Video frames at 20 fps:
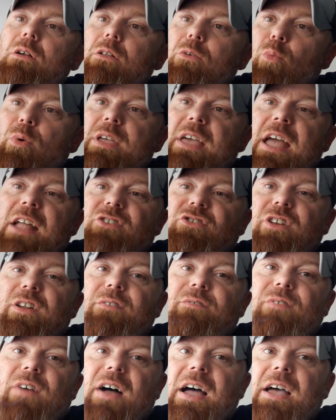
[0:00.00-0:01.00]
We aged it
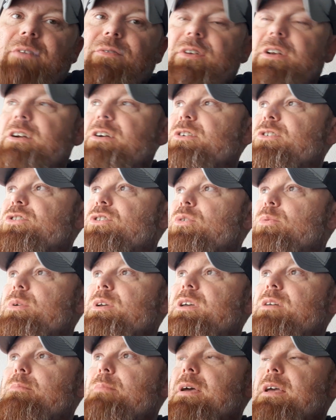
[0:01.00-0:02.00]
5 years so we
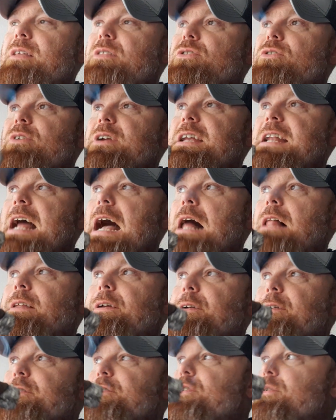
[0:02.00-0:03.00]
could make
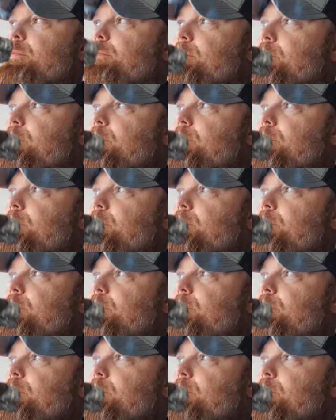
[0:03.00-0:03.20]
$3.